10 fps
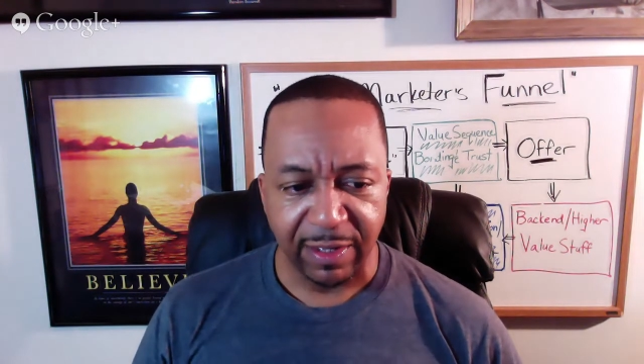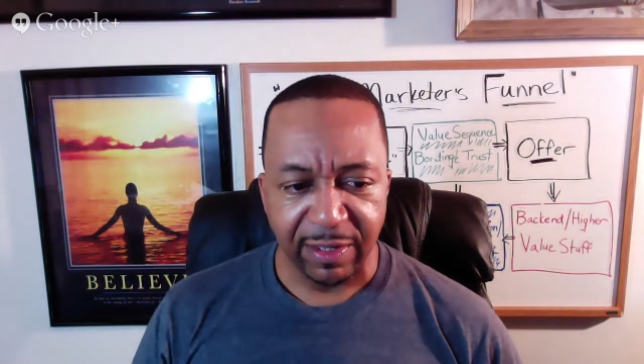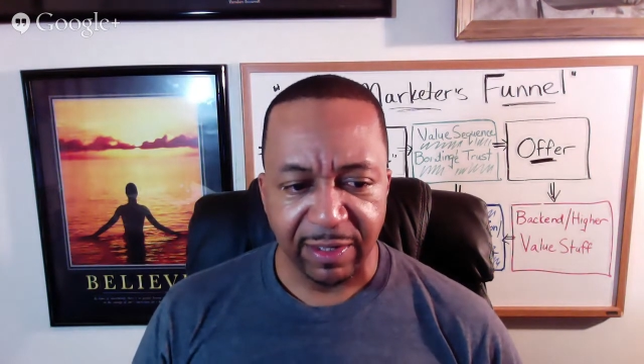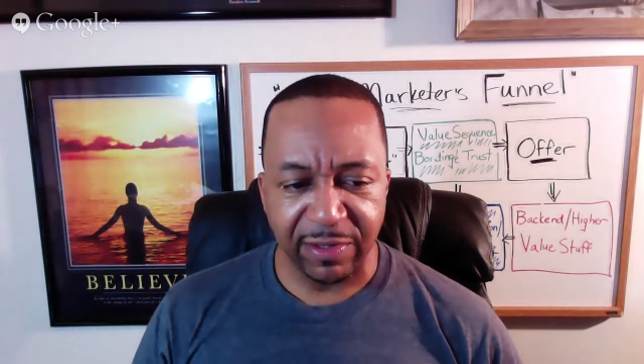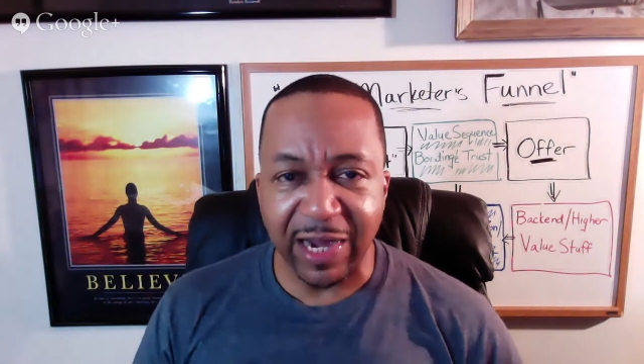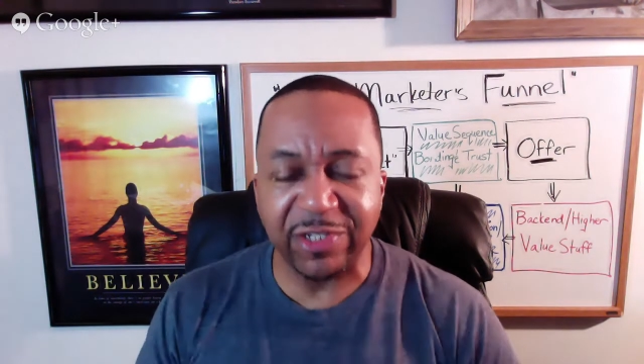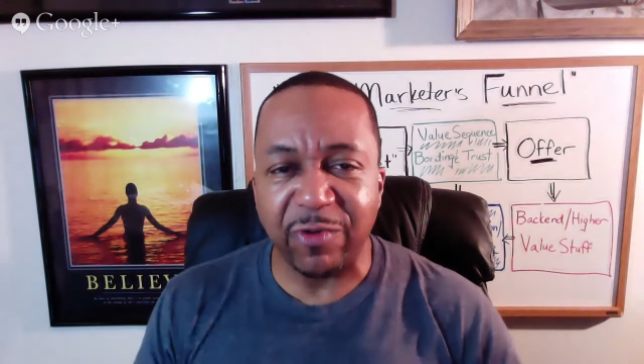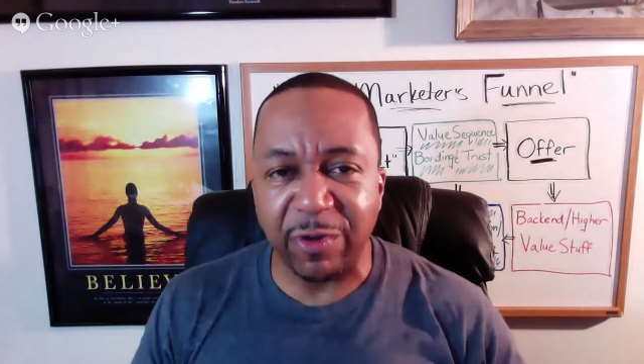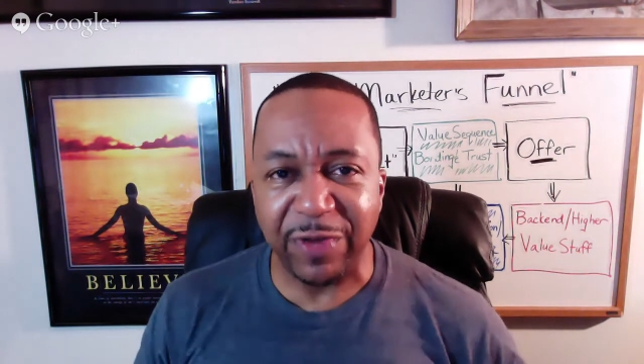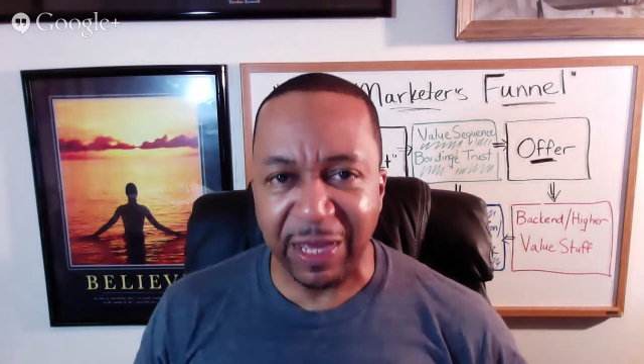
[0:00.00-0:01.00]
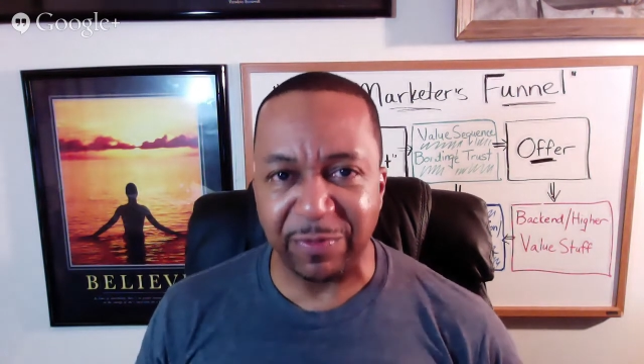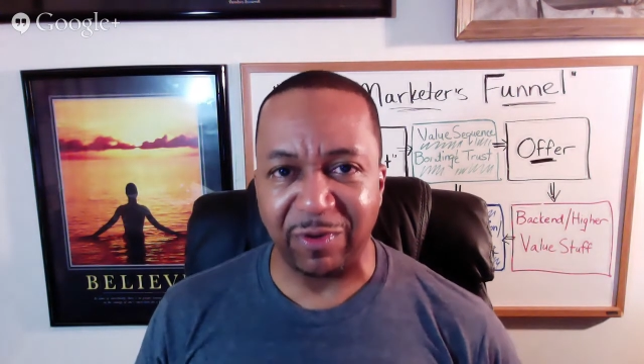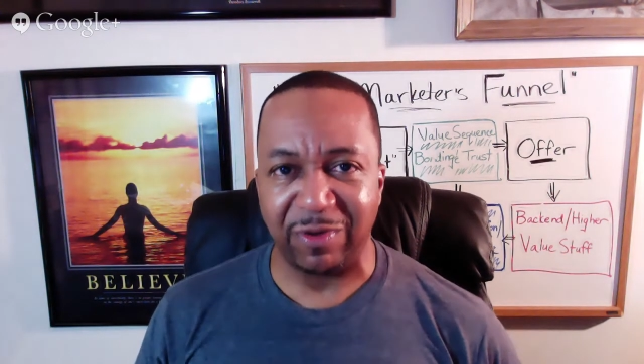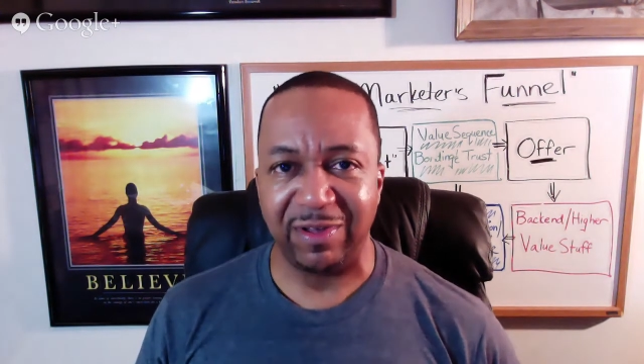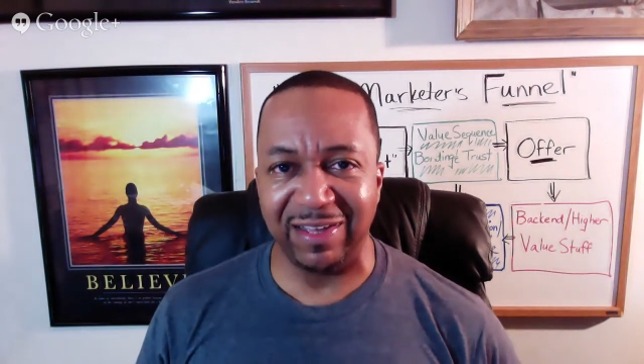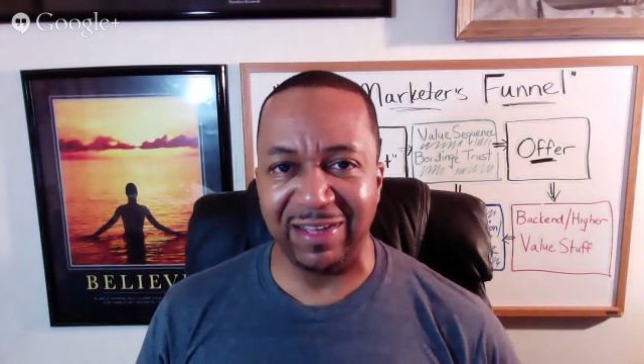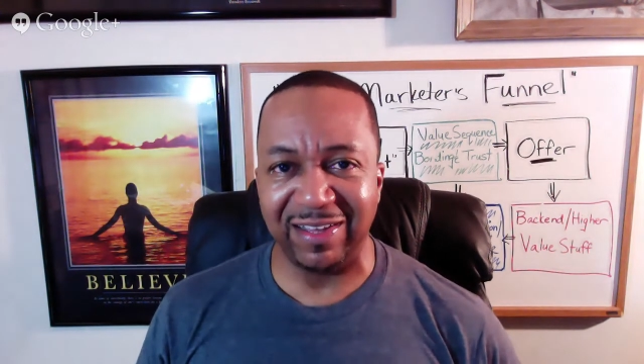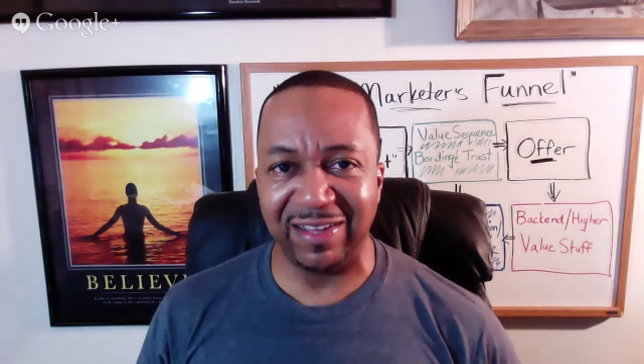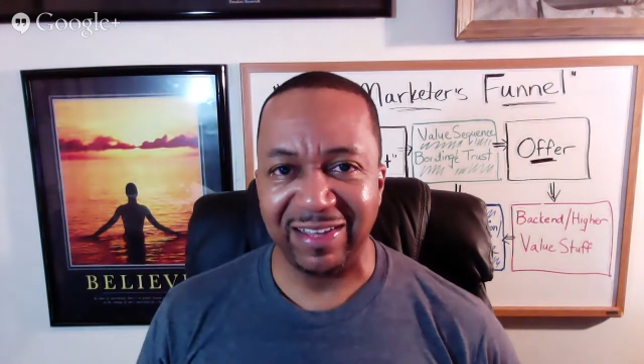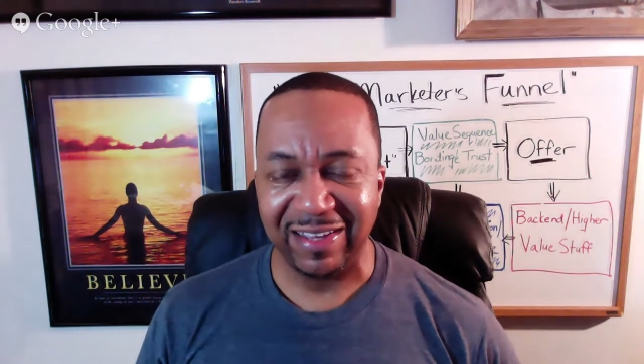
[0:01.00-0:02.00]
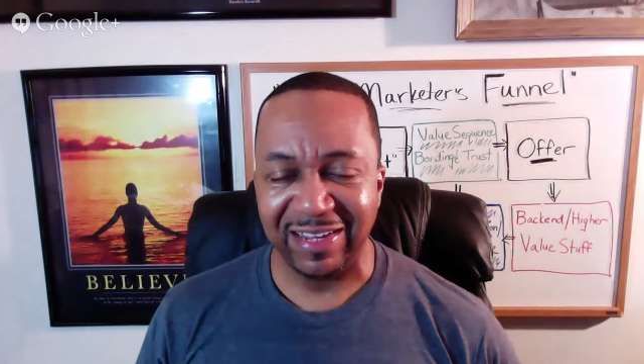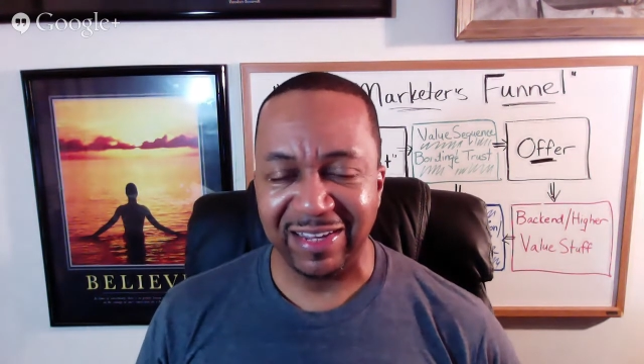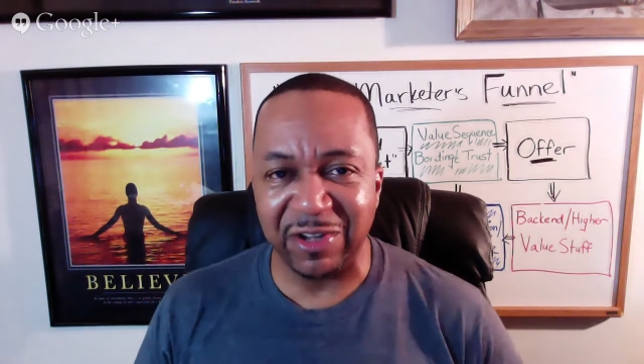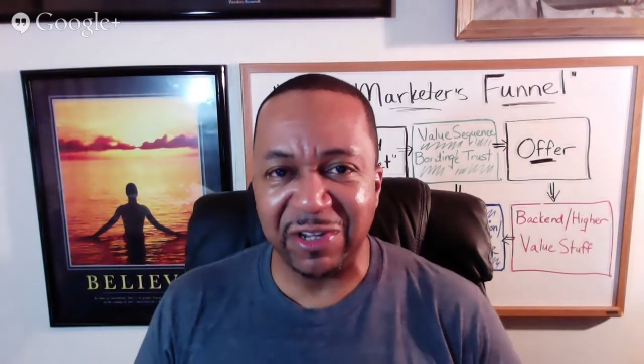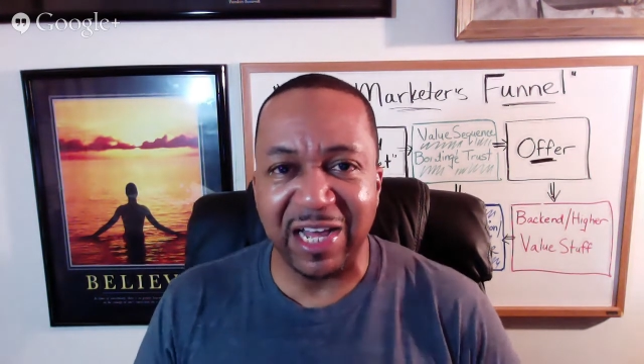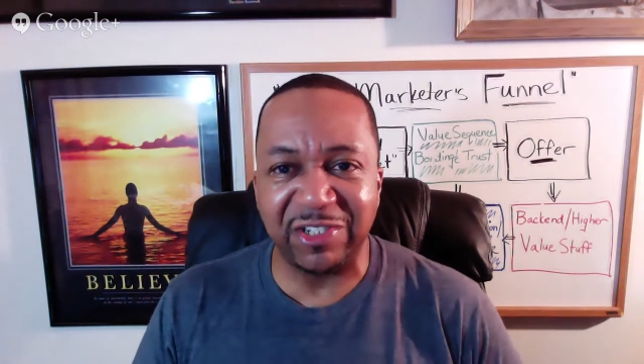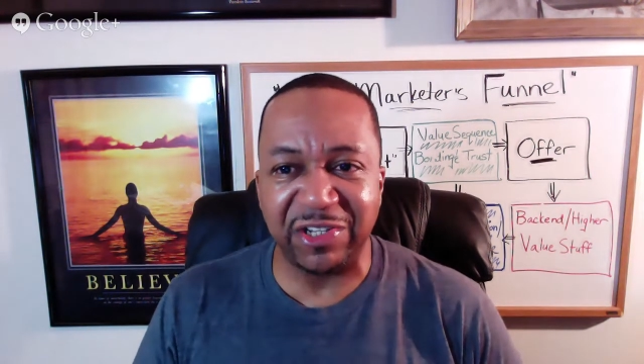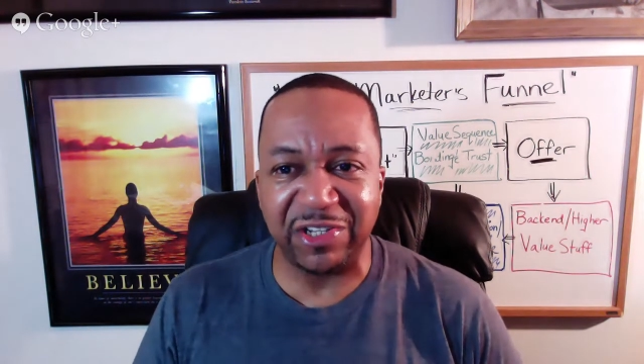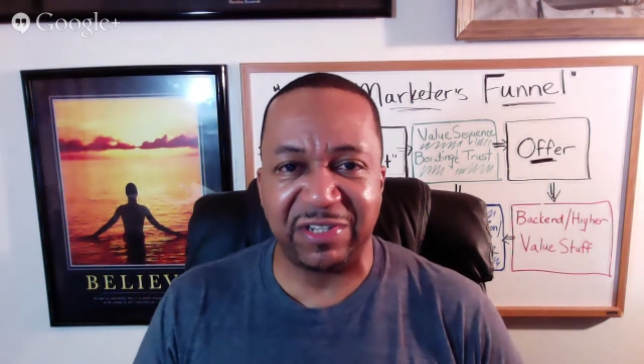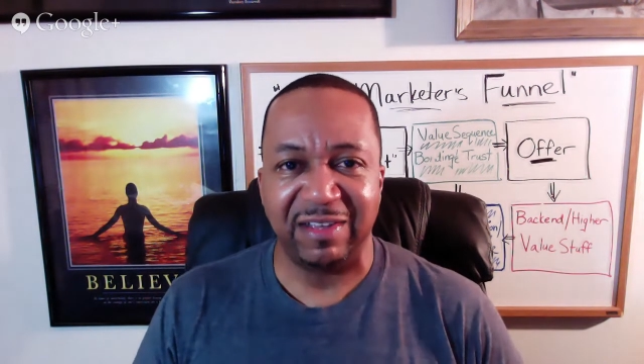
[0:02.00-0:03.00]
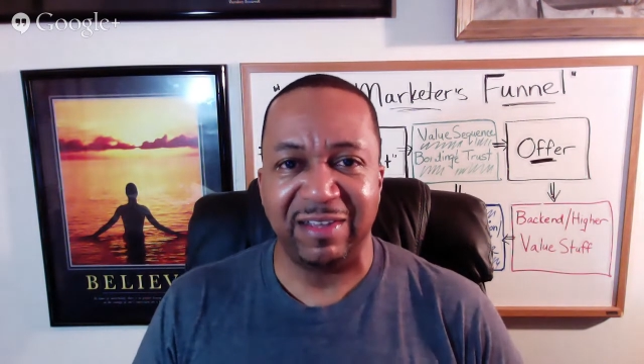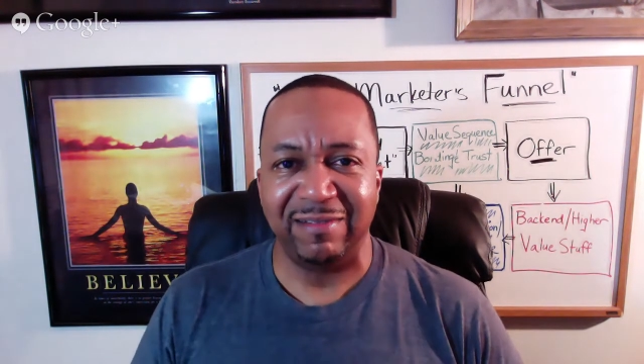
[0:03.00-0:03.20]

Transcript: you guys are real people. You know, you're not just